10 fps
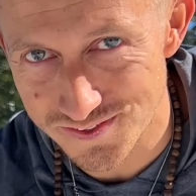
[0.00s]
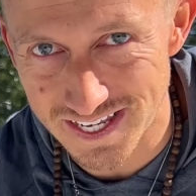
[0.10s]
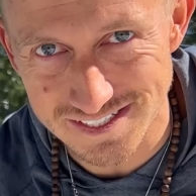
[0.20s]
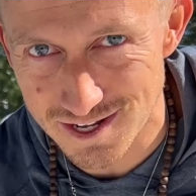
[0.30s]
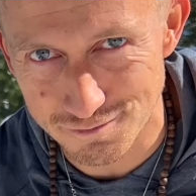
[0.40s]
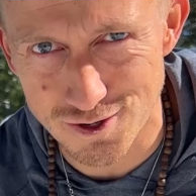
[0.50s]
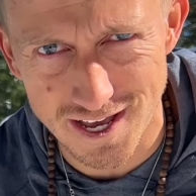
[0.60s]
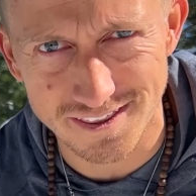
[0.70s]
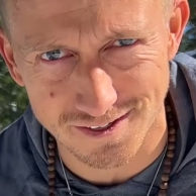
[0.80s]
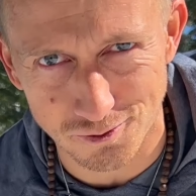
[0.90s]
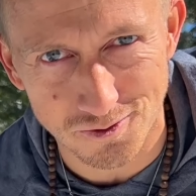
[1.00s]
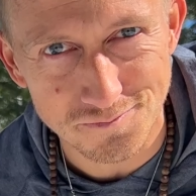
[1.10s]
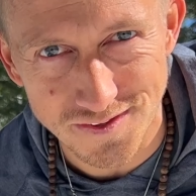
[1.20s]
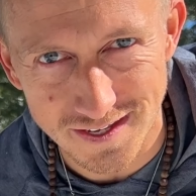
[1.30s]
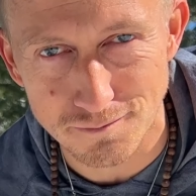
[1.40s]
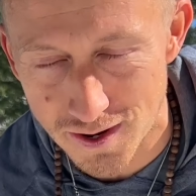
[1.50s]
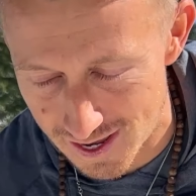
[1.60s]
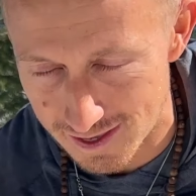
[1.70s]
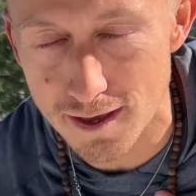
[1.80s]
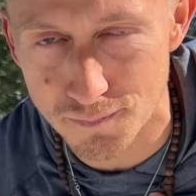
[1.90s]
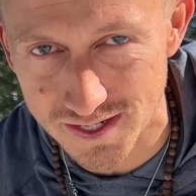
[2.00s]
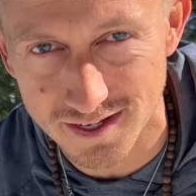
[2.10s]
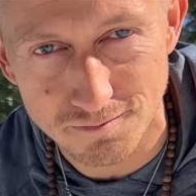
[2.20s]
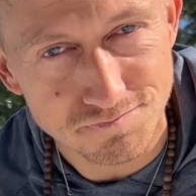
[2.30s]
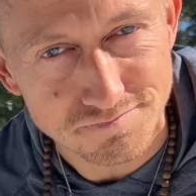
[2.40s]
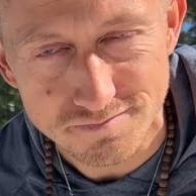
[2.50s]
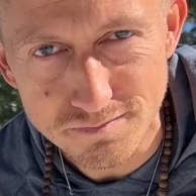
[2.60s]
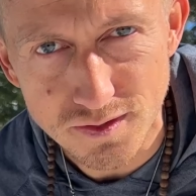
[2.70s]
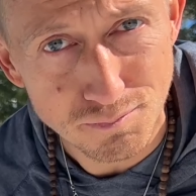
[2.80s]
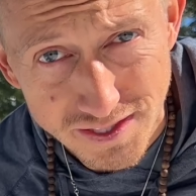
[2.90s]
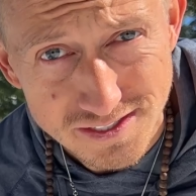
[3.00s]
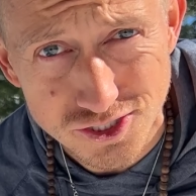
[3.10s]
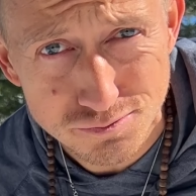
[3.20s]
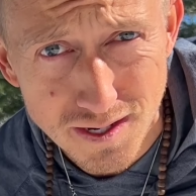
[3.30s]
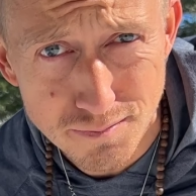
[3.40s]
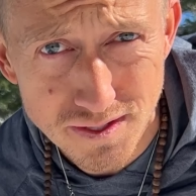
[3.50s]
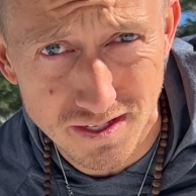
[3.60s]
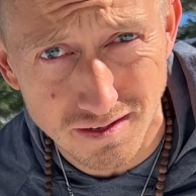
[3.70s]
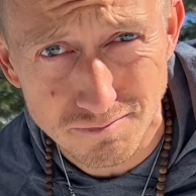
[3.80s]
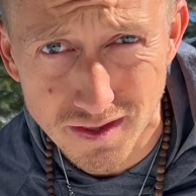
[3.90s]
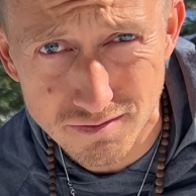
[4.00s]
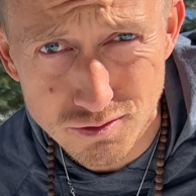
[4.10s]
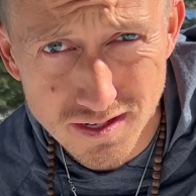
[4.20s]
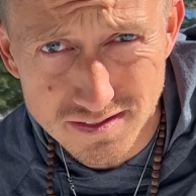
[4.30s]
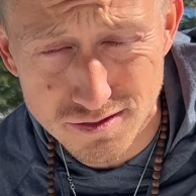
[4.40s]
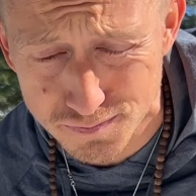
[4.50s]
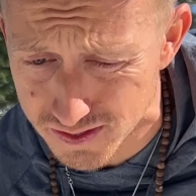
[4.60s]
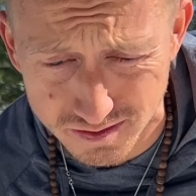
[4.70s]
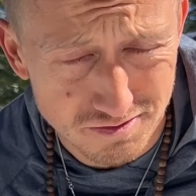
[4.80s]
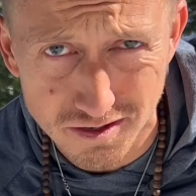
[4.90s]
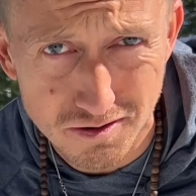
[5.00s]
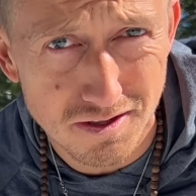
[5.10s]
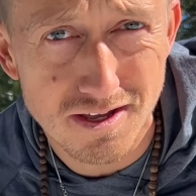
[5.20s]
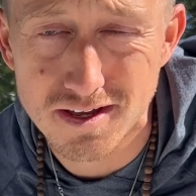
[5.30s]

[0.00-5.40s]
that's not very ethical, in my opinion. But that's just my opinion. Everyone has their opinions, you know?